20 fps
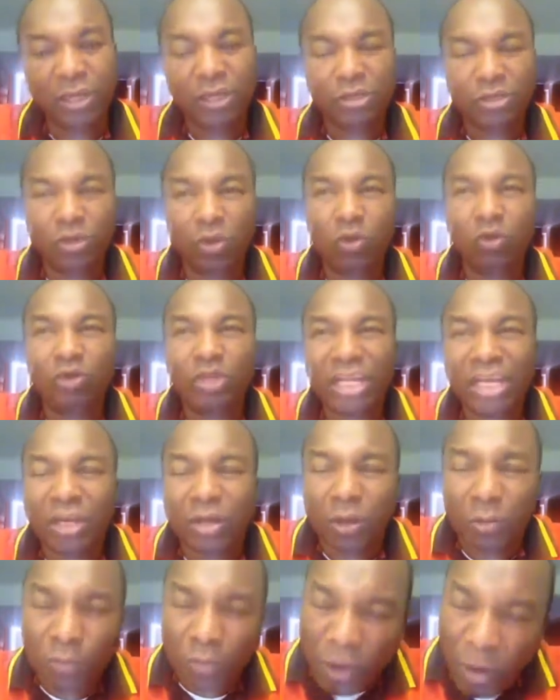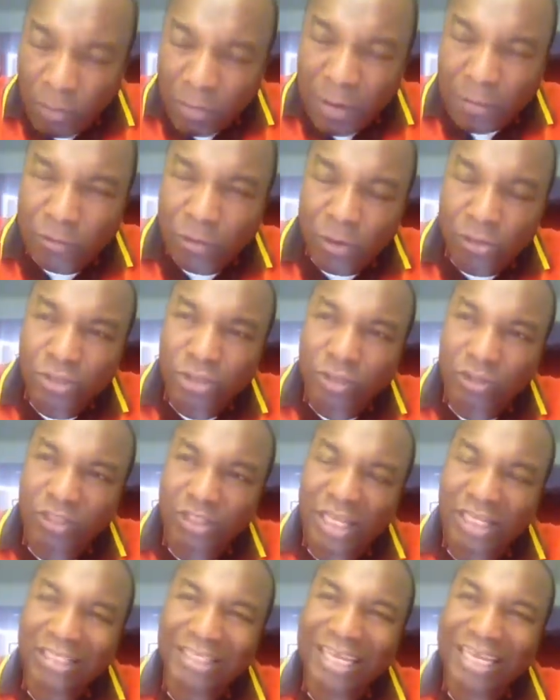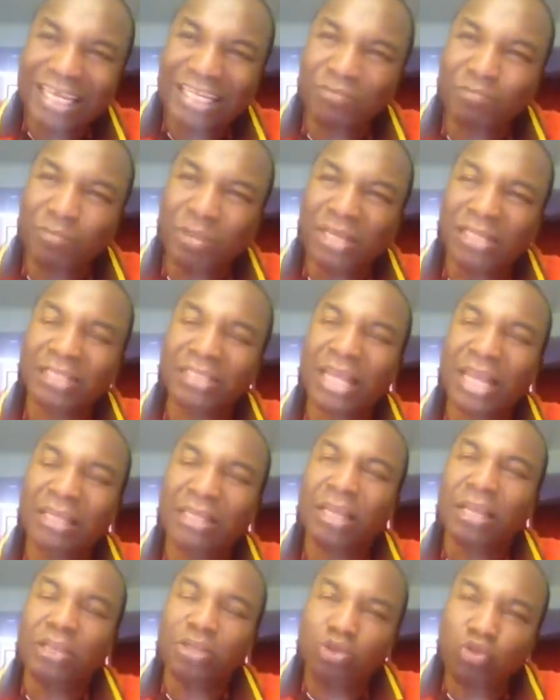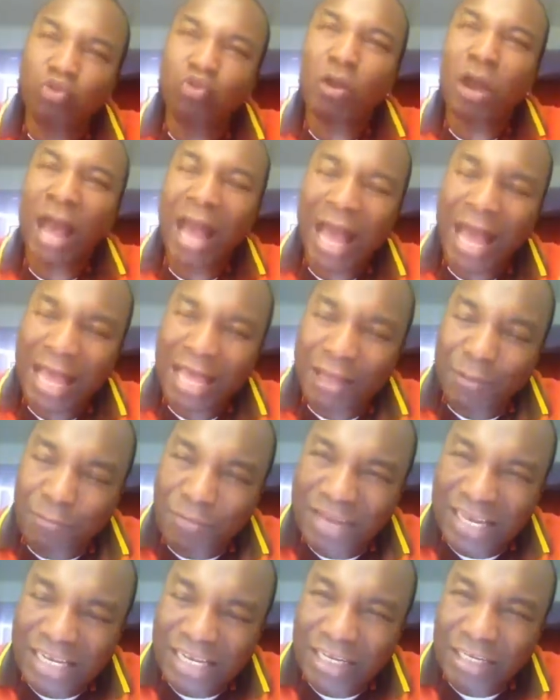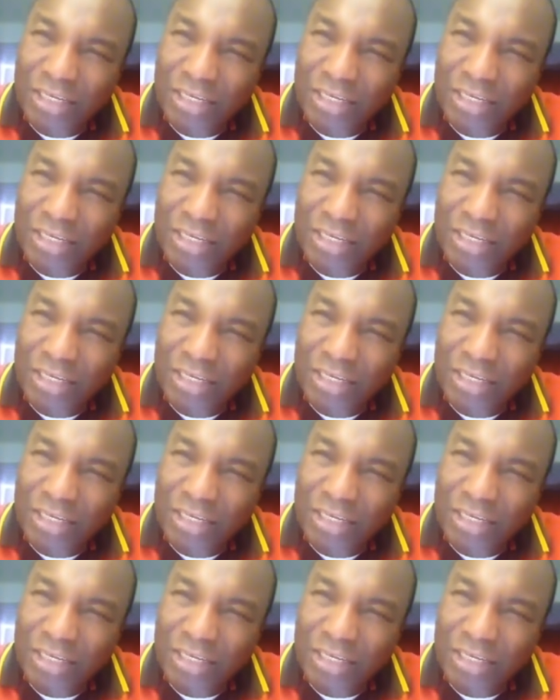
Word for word: So the problem consciousness, it means that you are being,